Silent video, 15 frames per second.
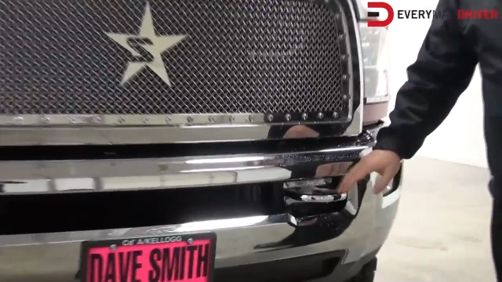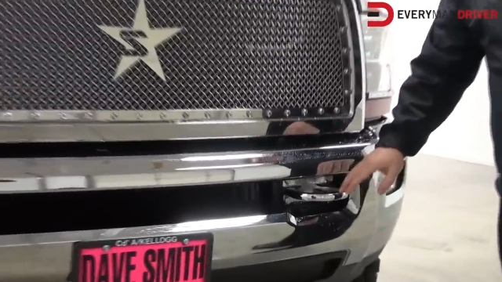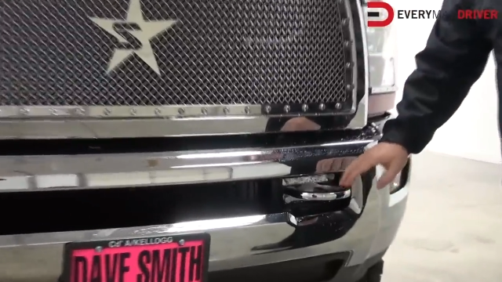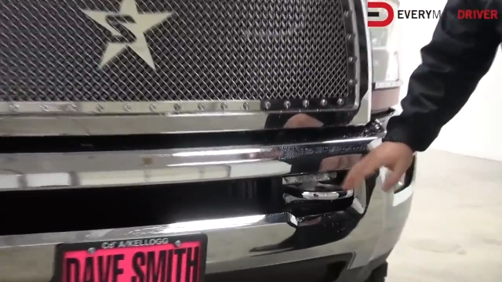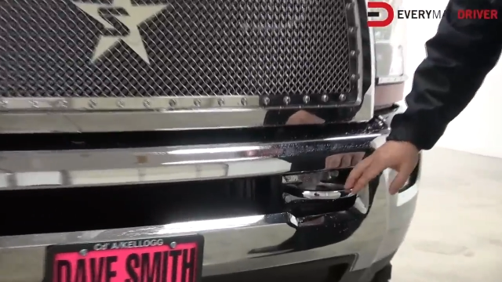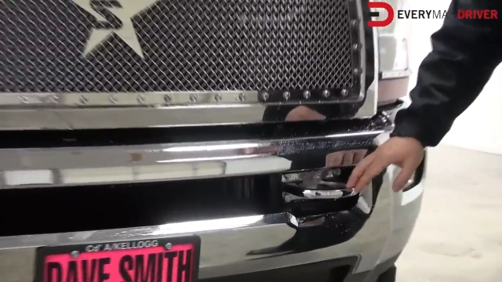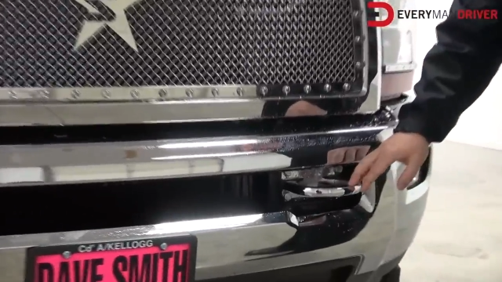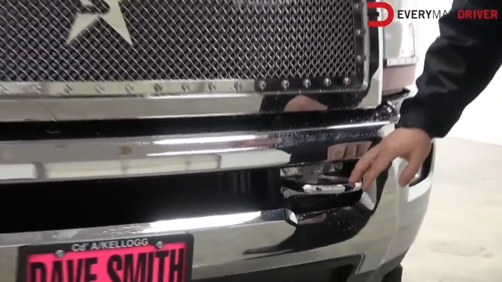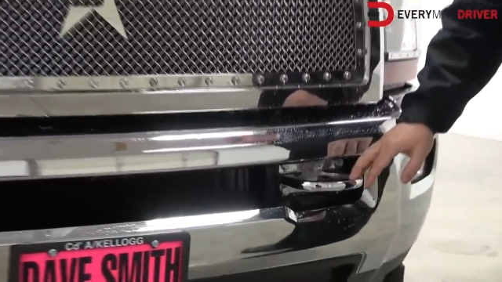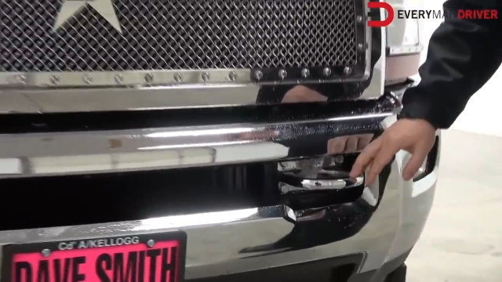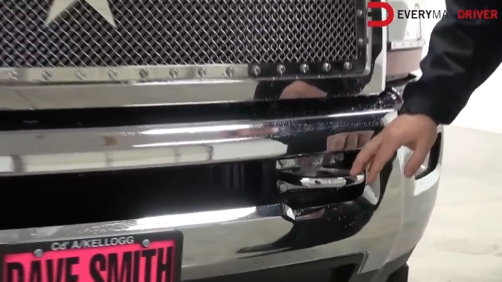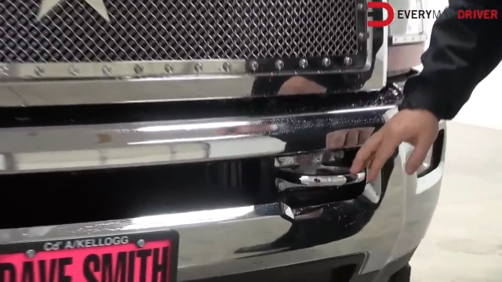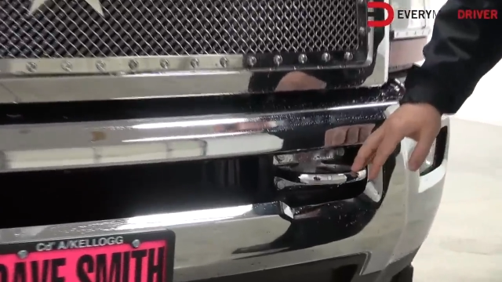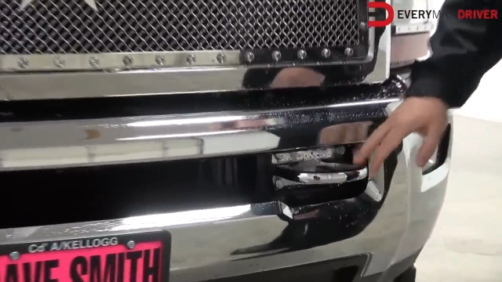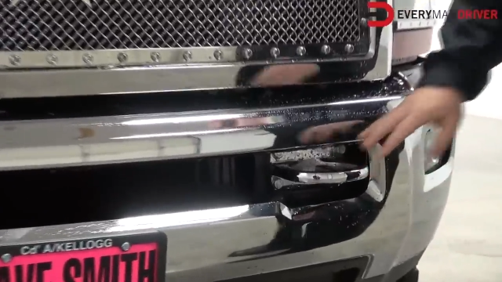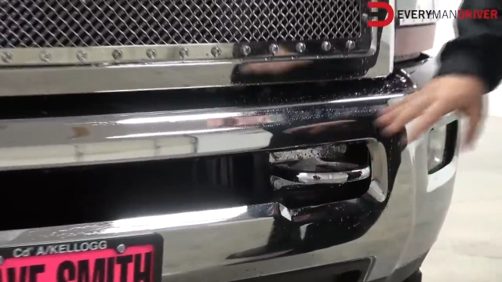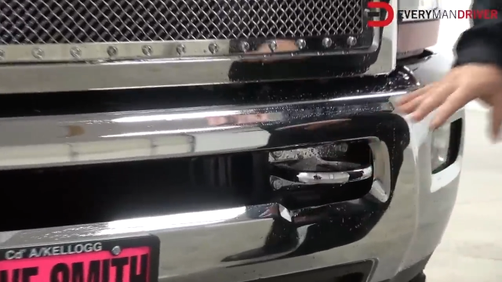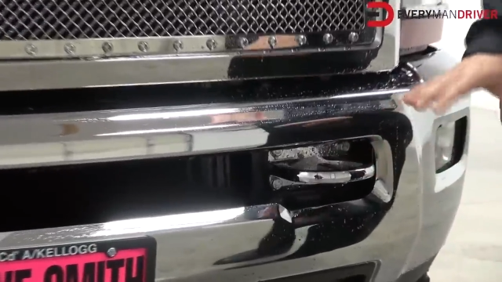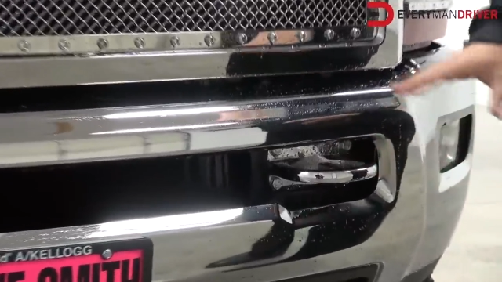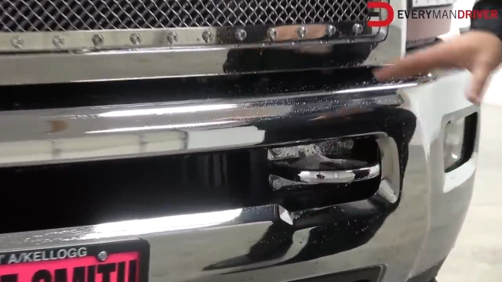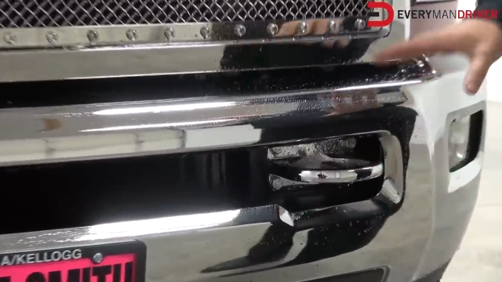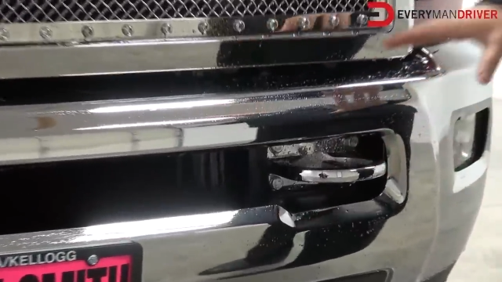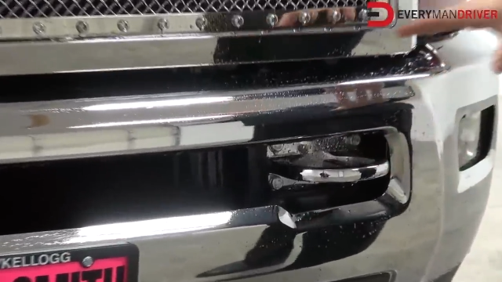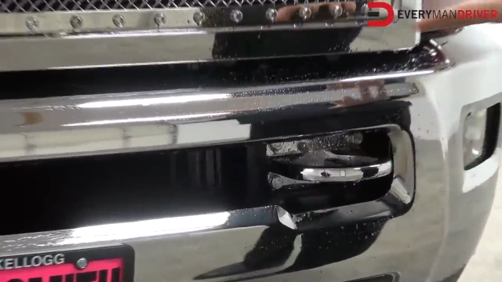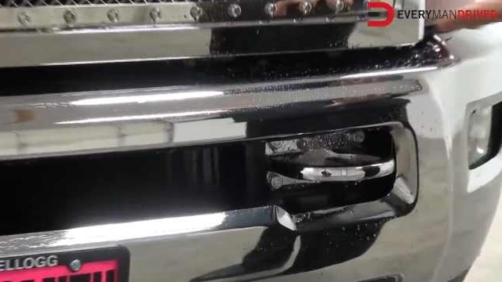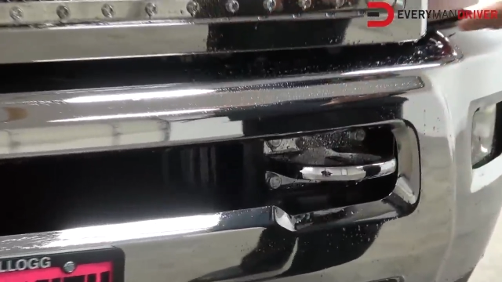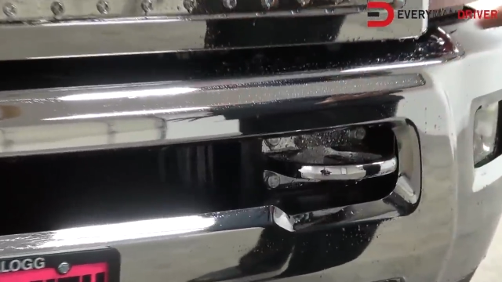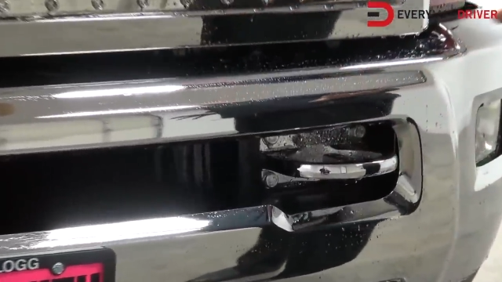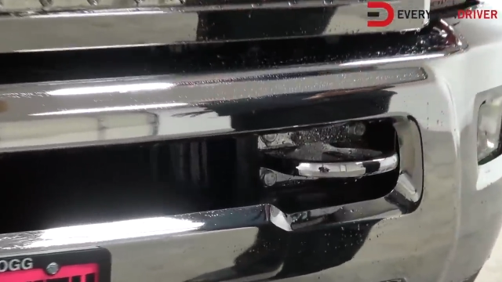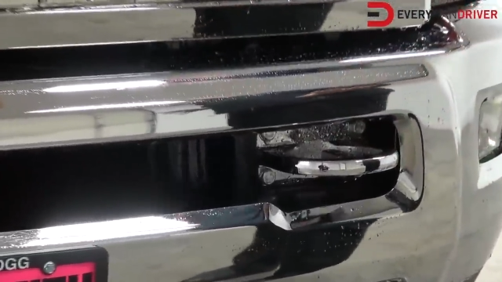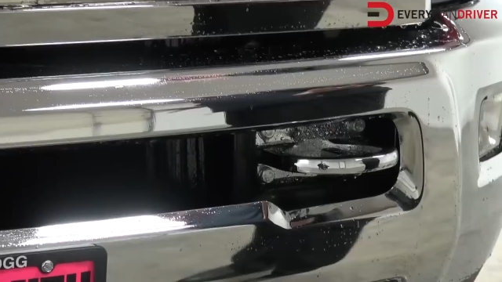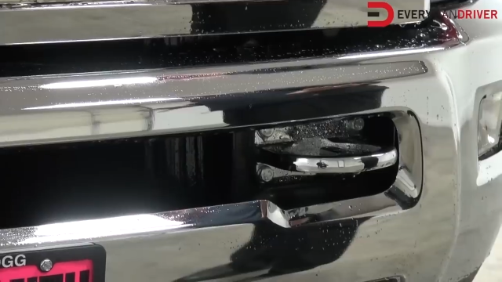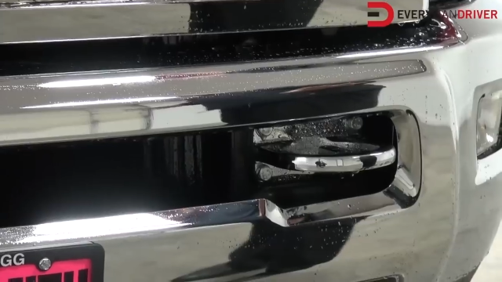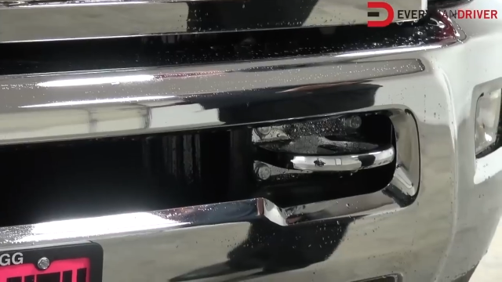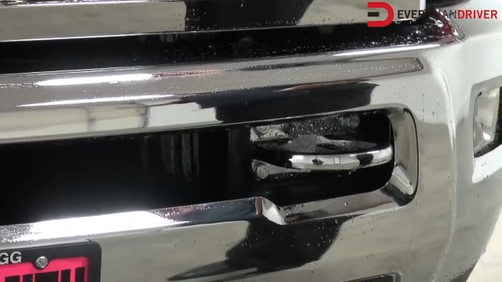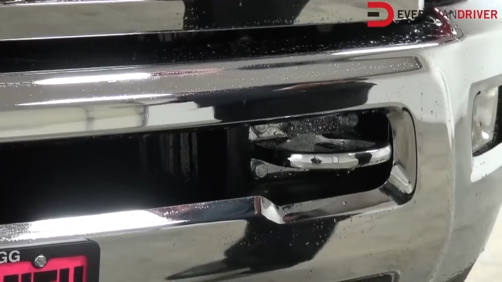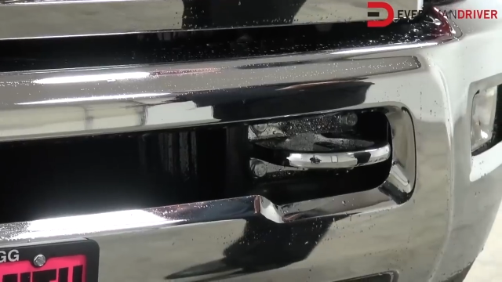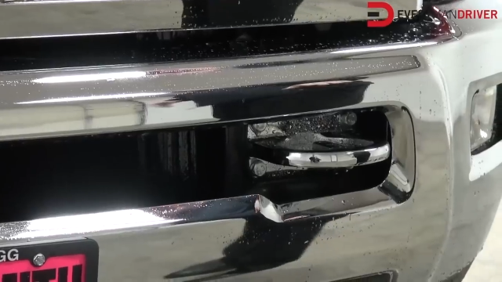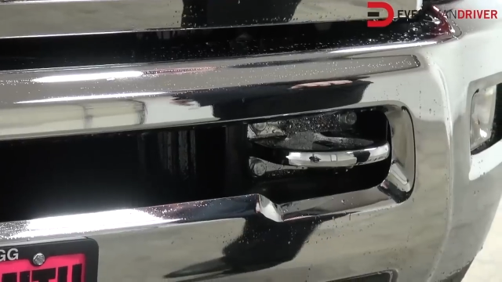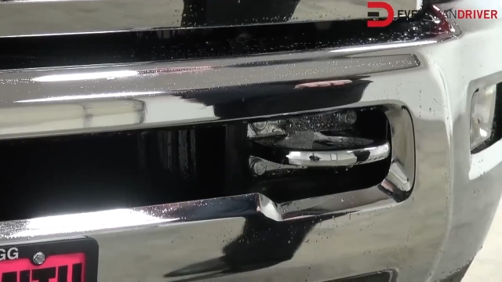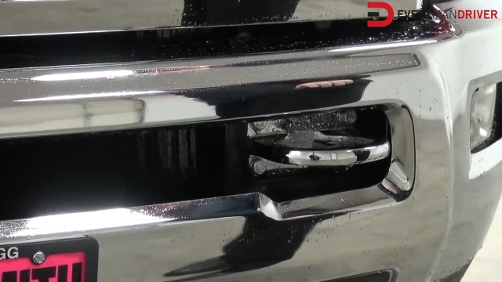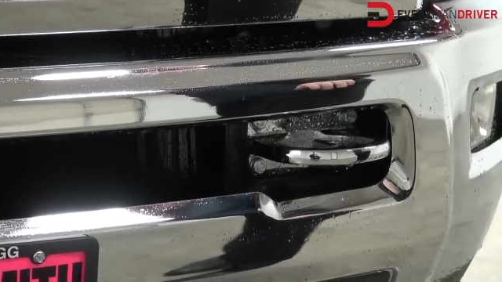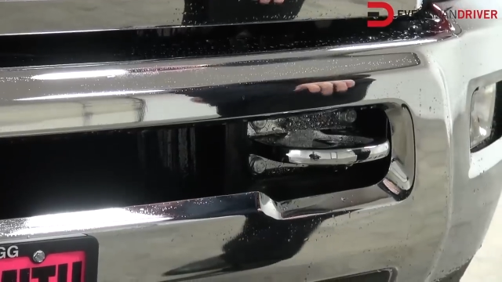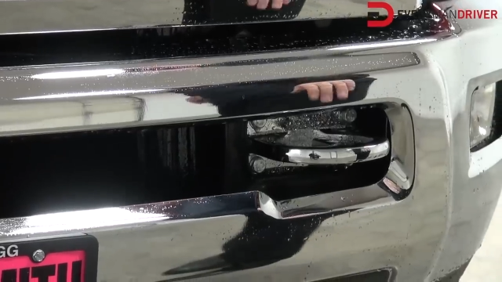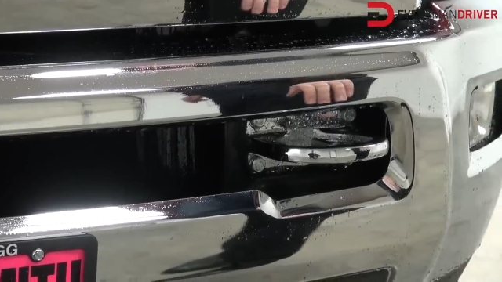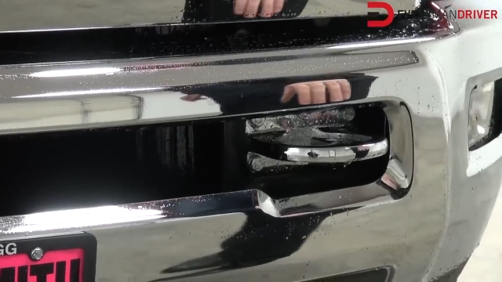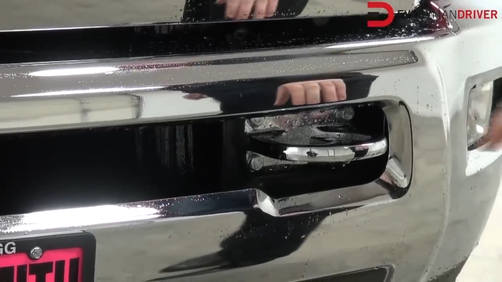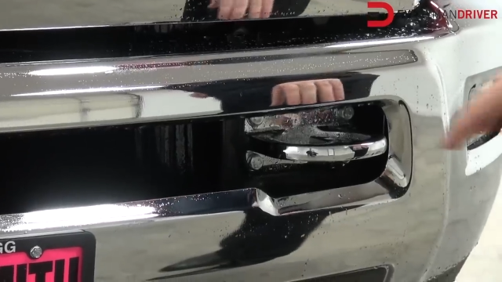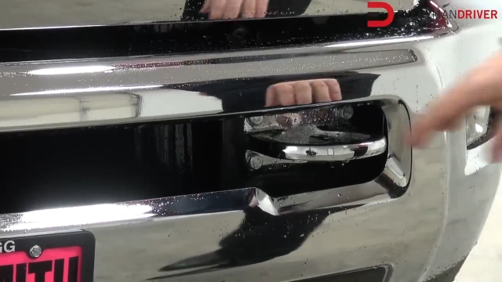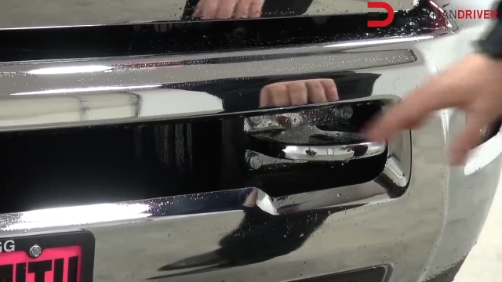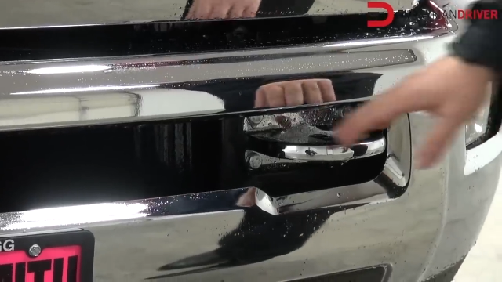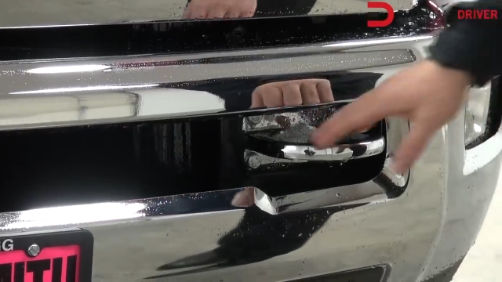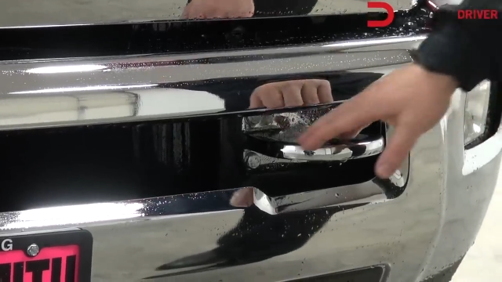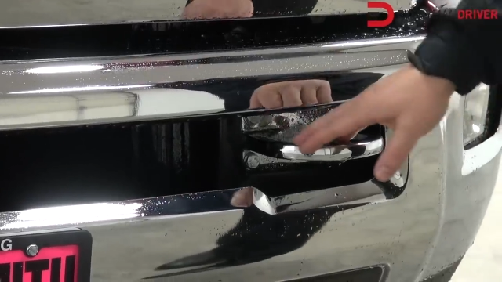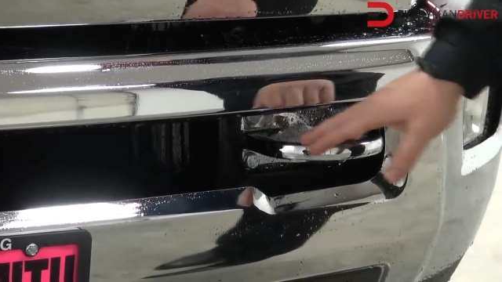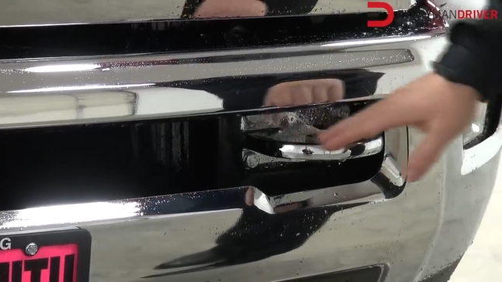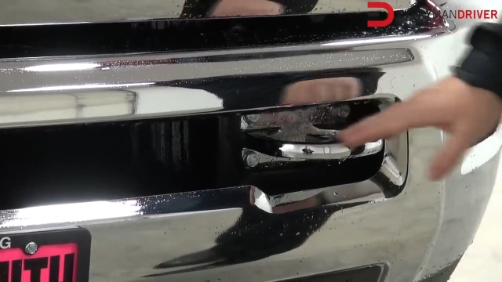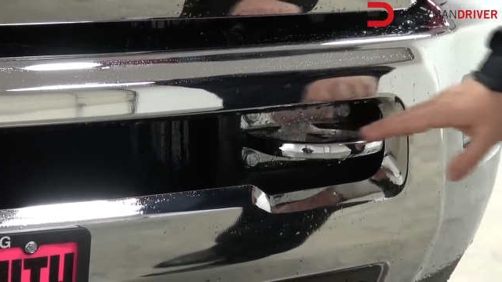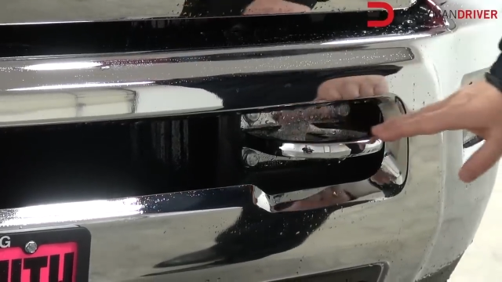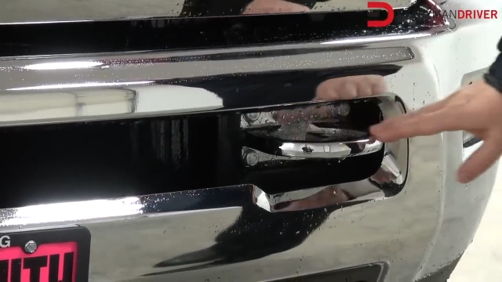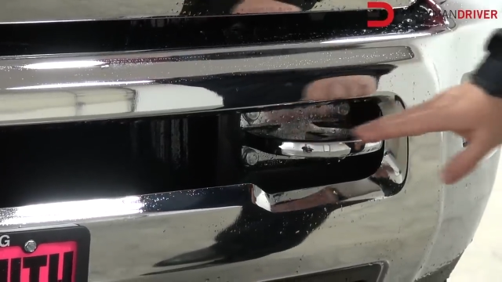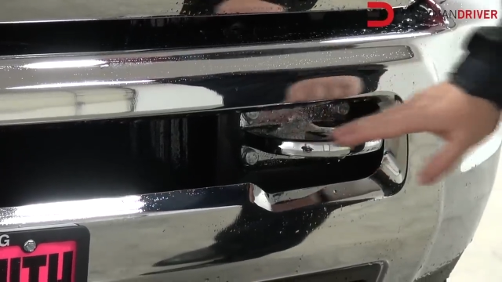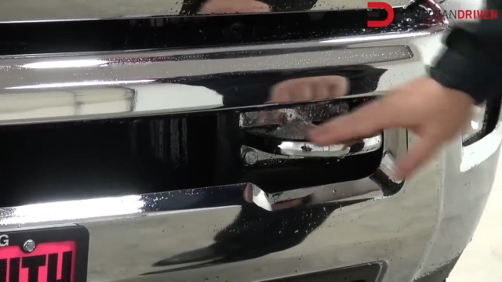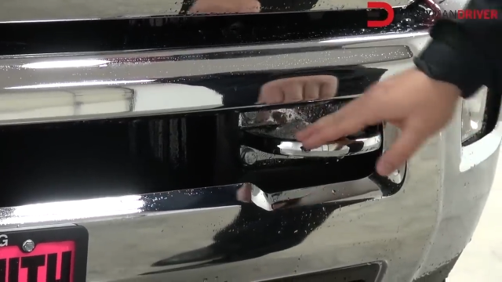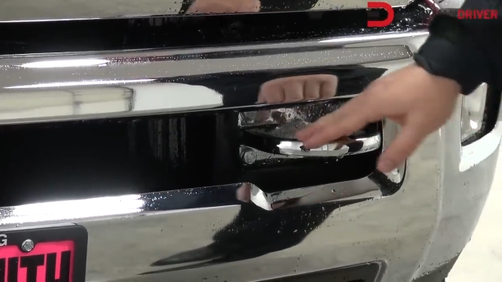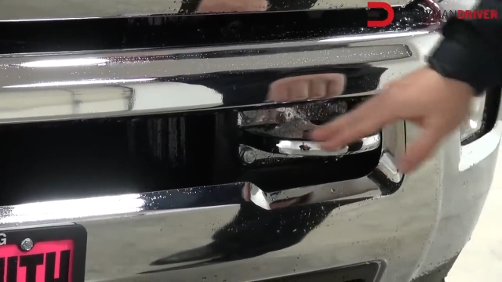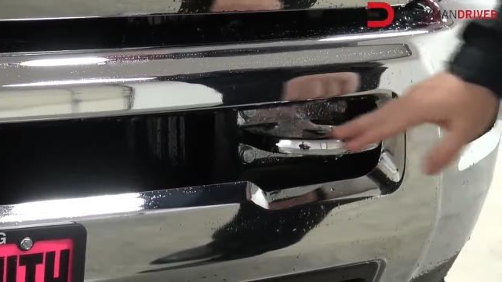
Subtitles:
No face is visible, so there are no lips to read.